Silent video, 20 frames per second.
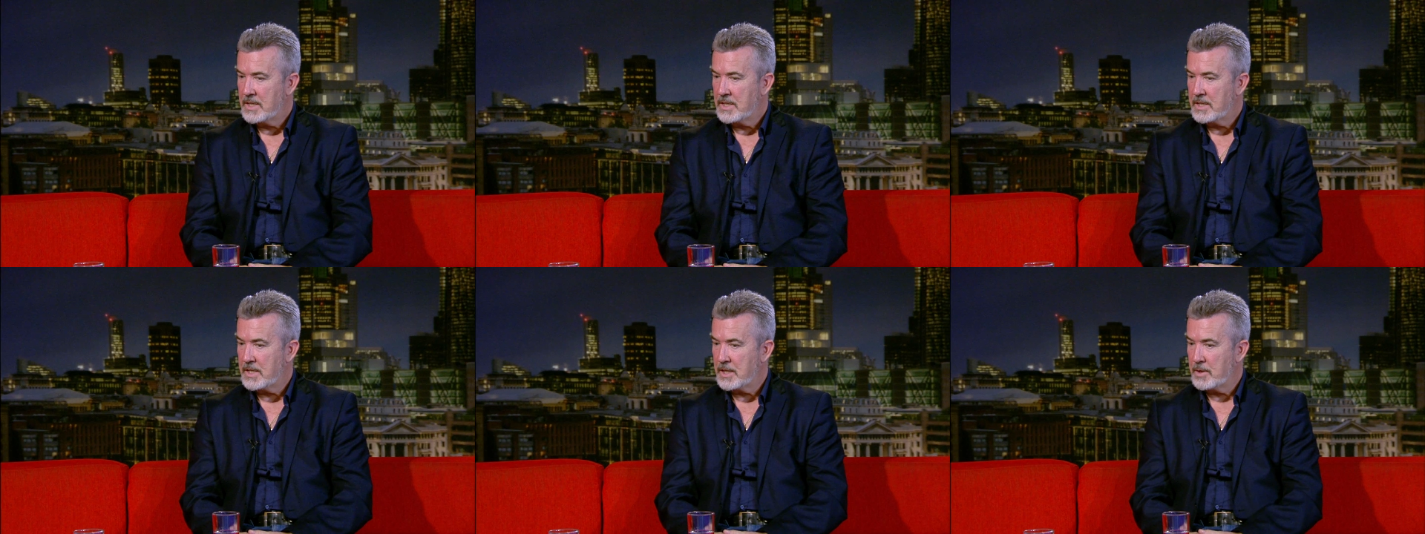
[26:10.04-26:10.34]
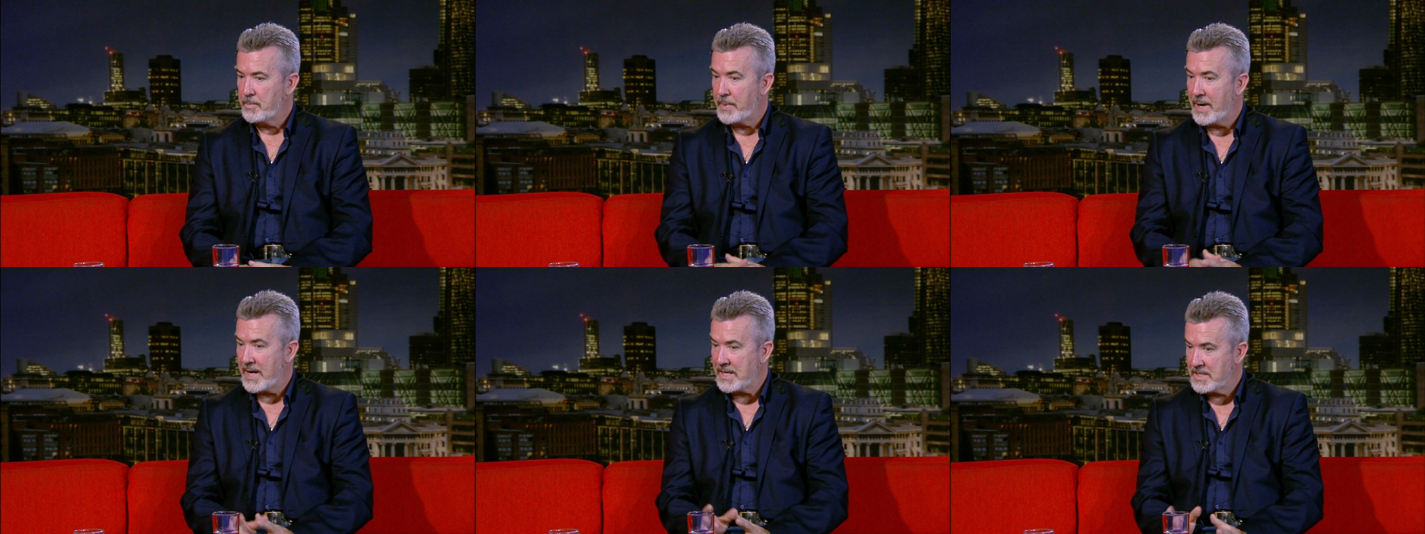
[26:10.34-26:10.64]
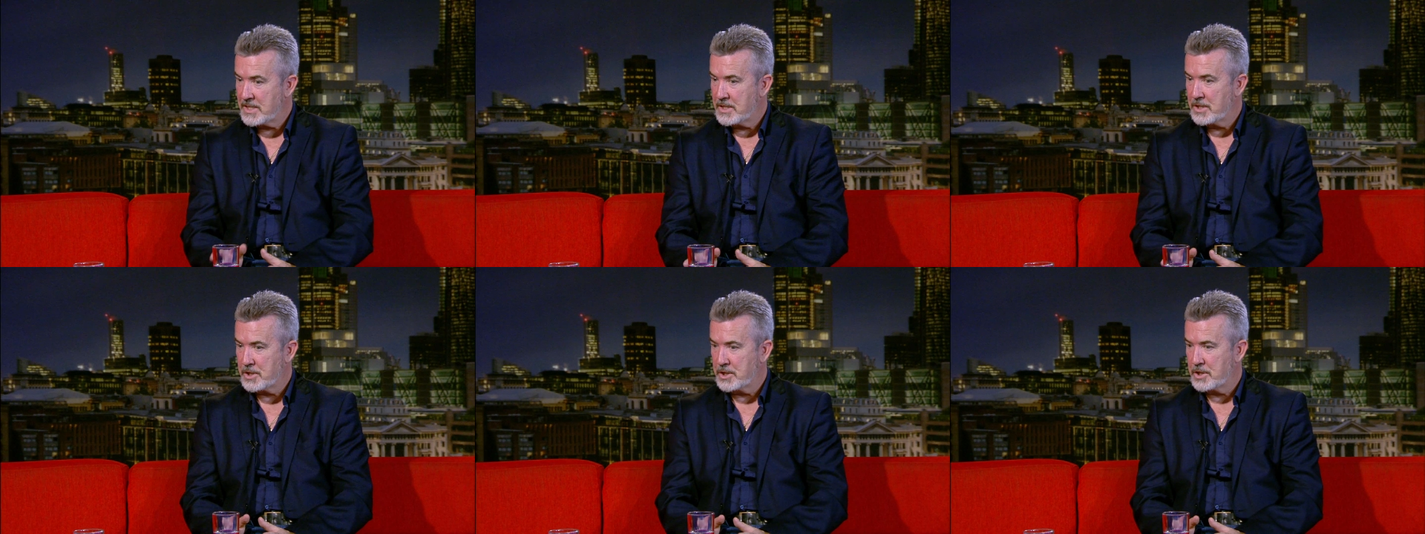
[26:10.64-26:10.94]
the
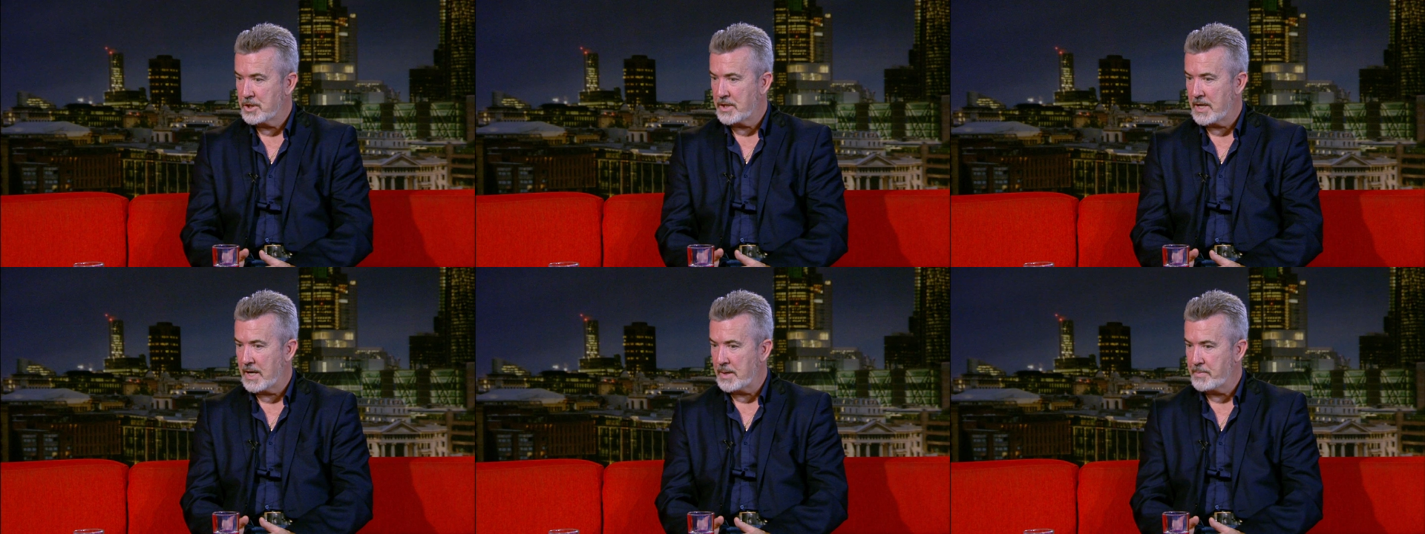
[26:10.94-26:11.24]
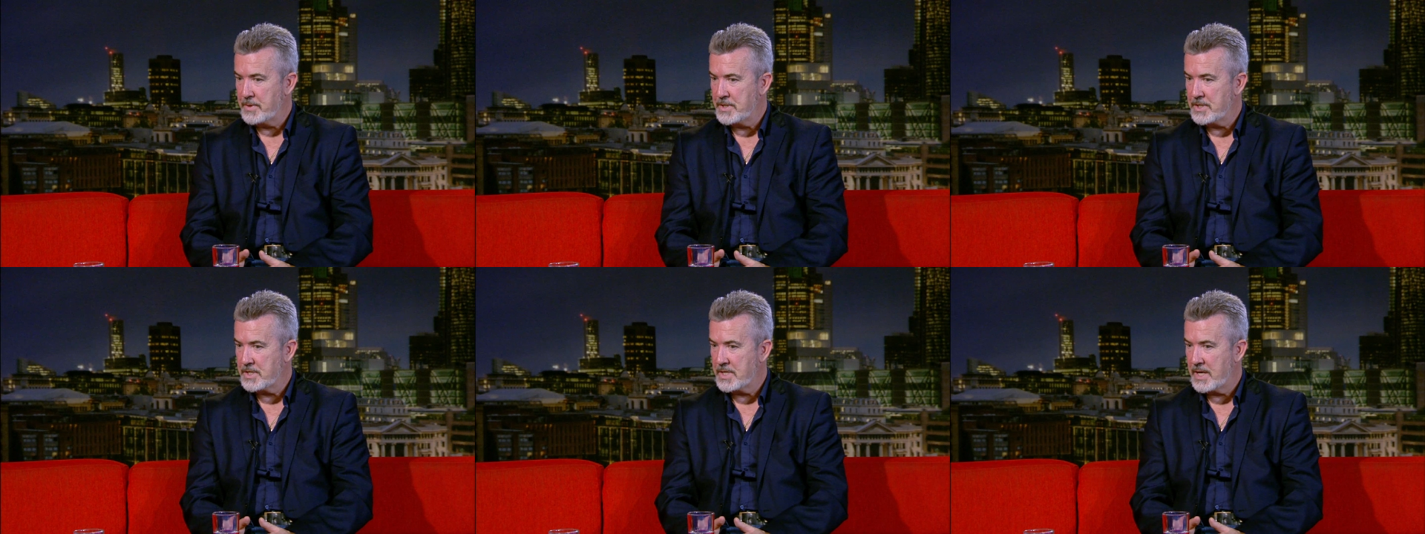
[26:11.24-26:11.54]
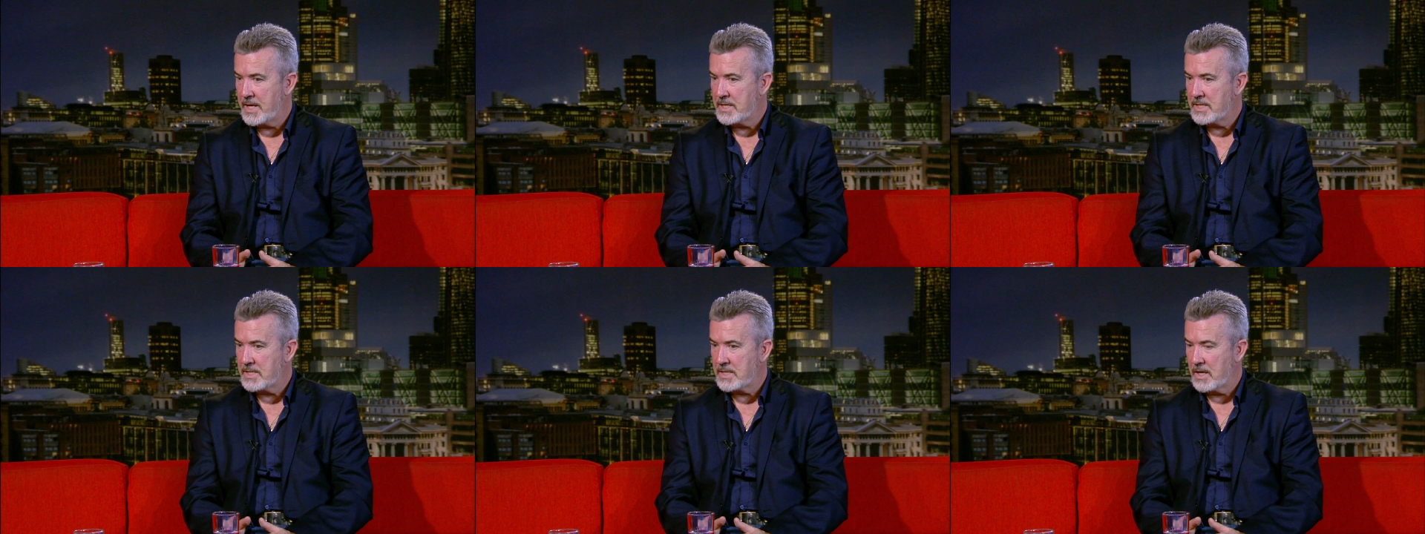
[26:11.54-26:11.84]
pastor stood up and
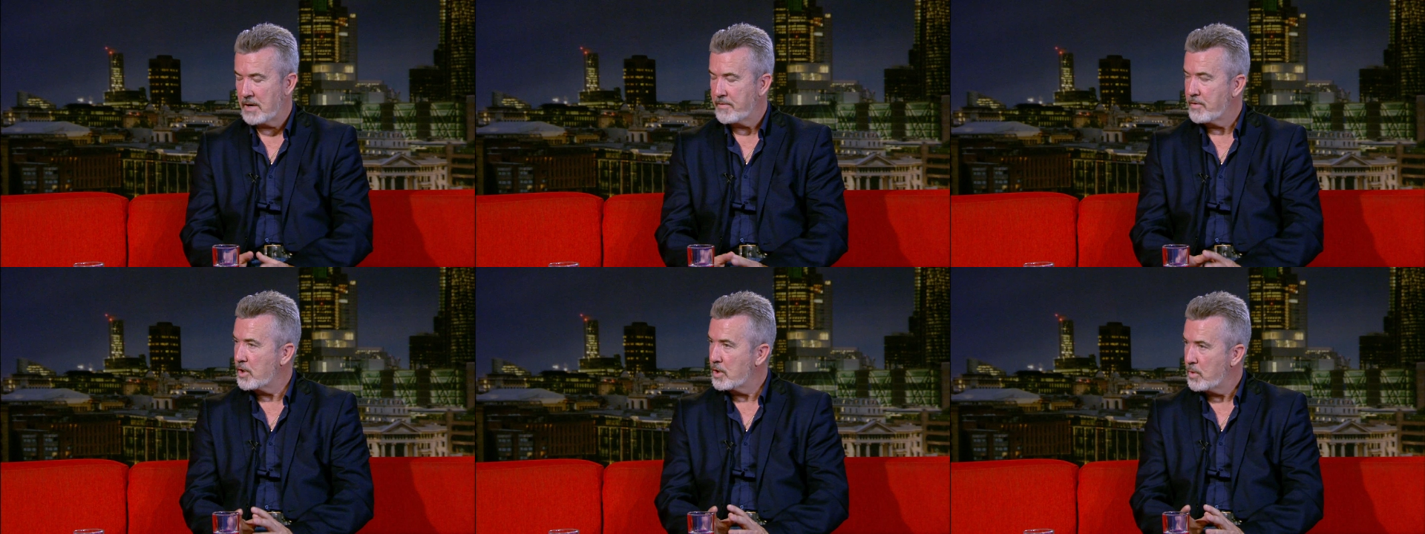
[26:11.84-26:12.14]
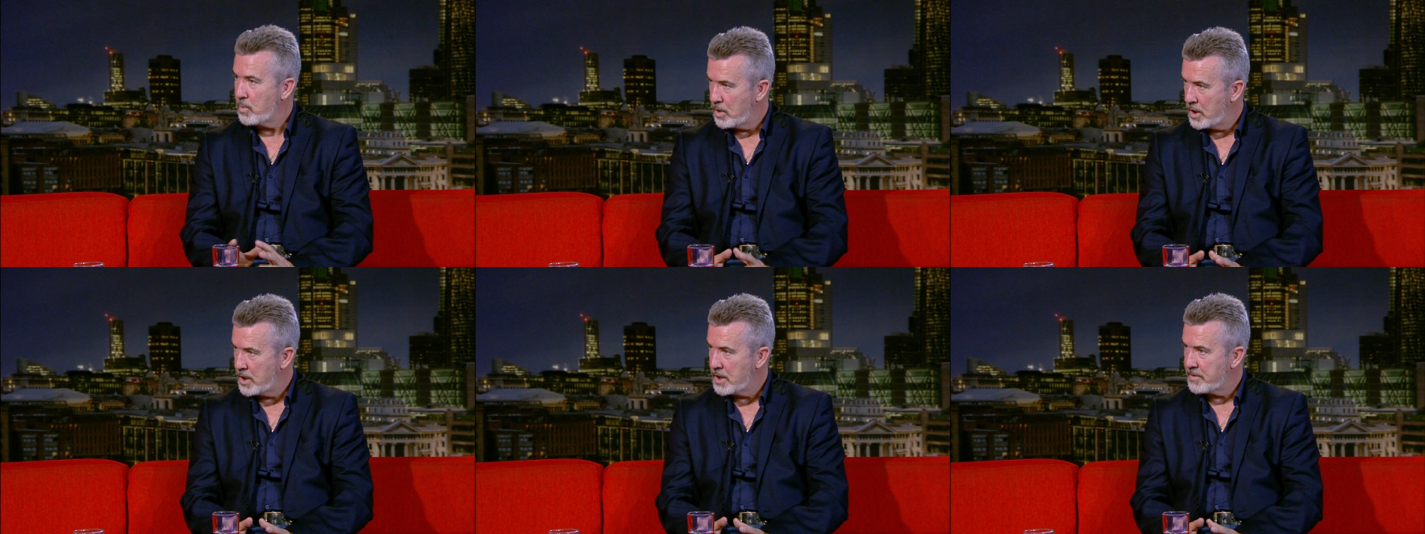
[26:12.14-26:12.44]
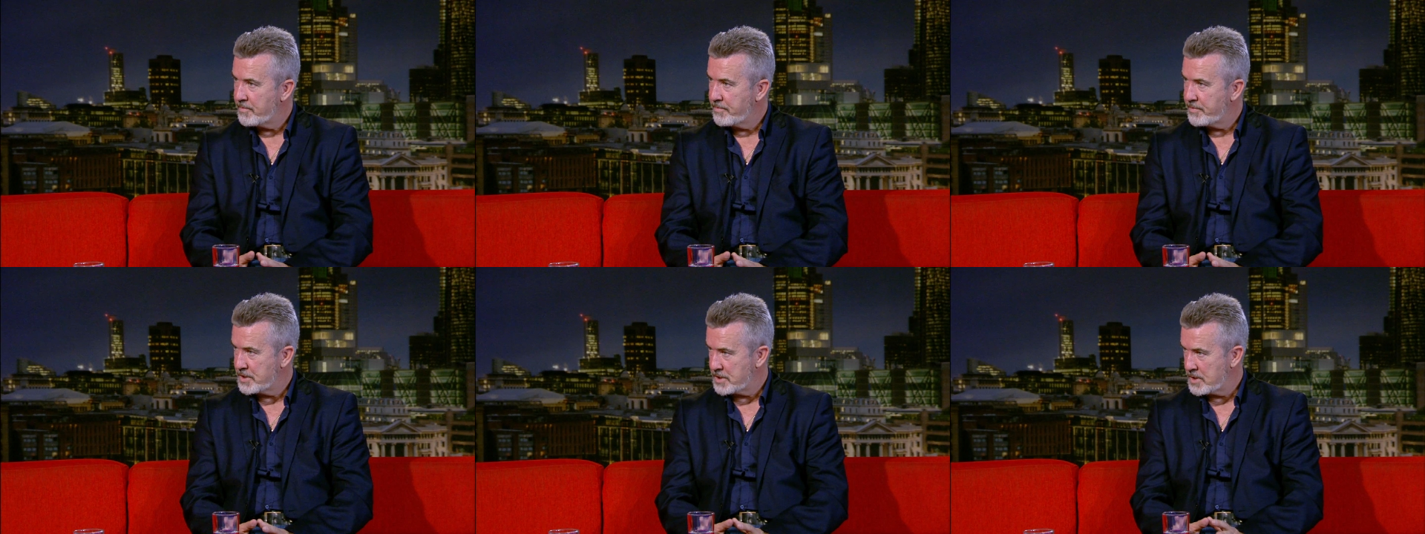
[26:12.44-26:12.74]
said, "I've got a
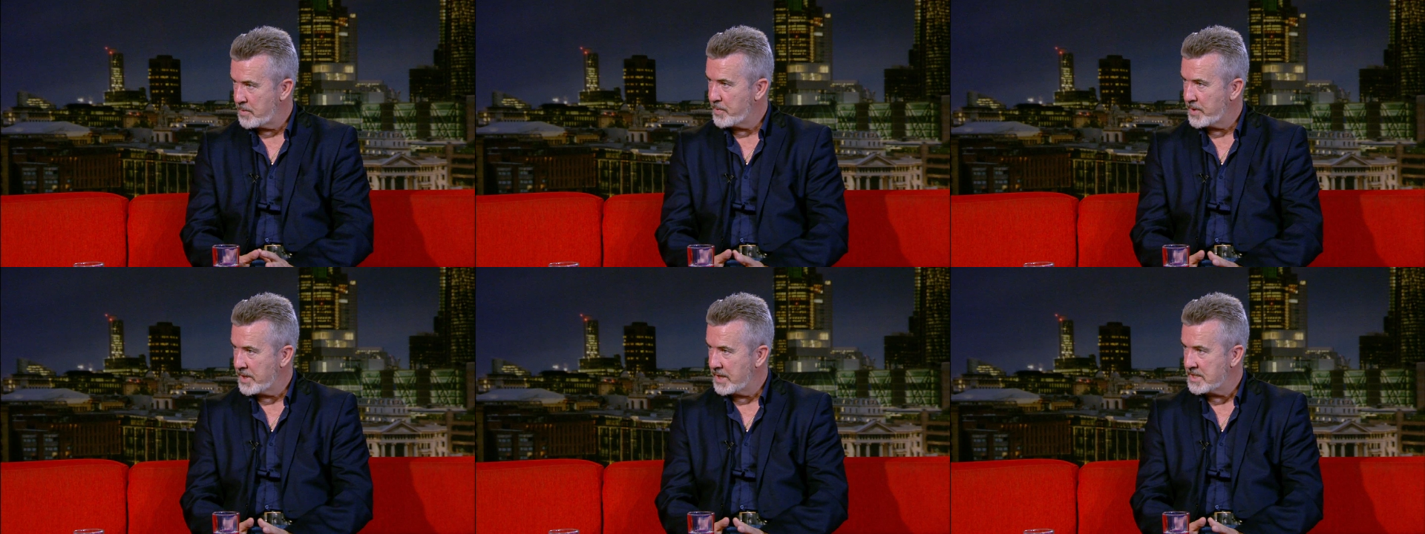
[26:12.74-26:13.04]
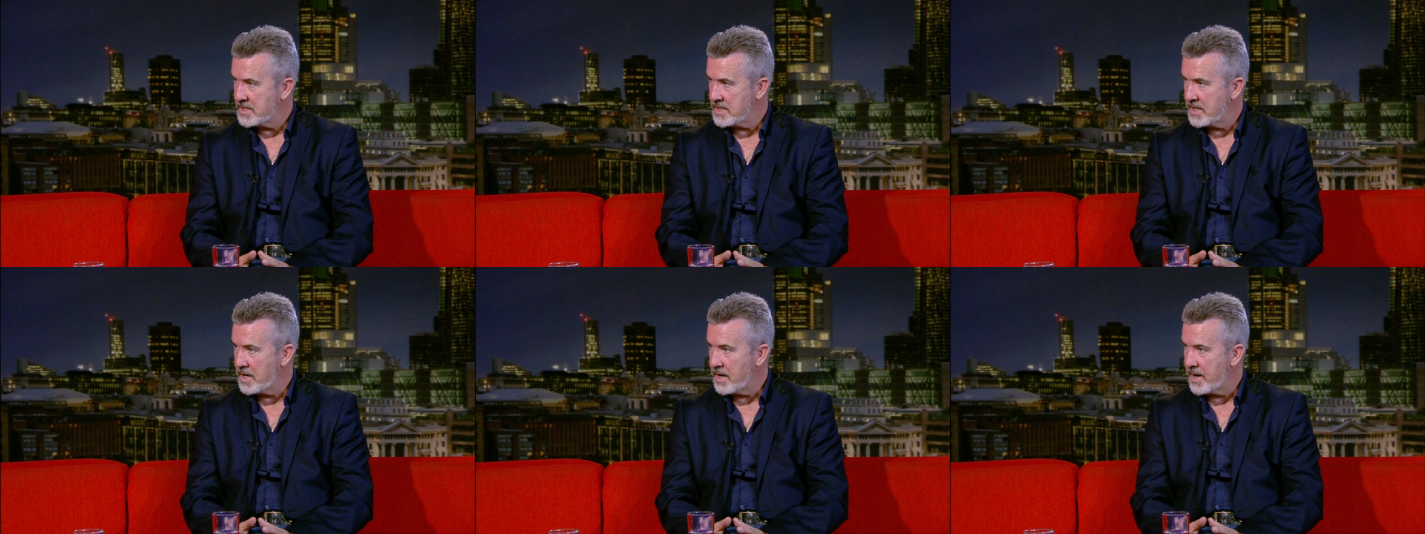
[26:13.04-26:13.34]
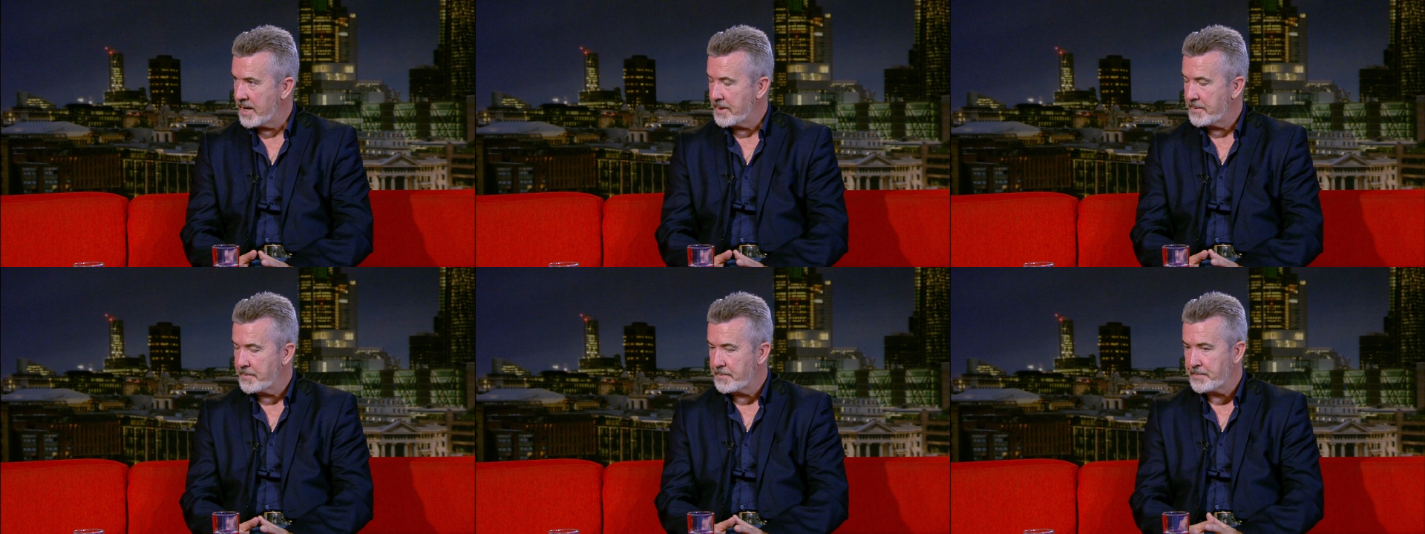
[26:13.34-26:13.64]
word for somebody
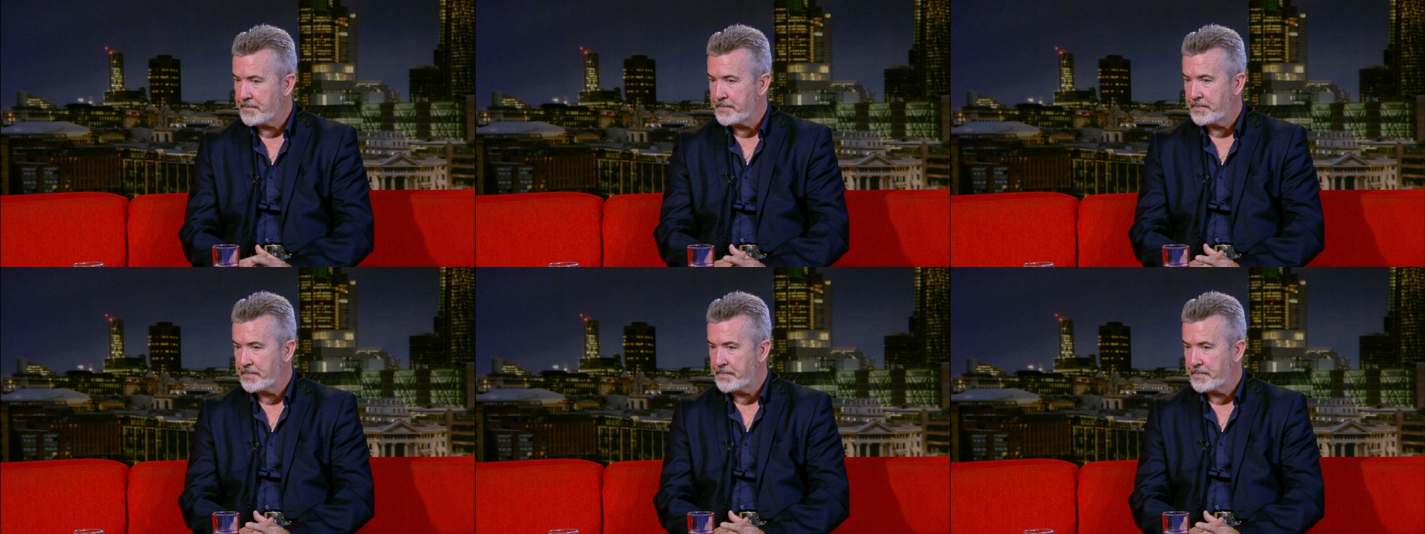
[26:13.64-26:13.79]
tonight."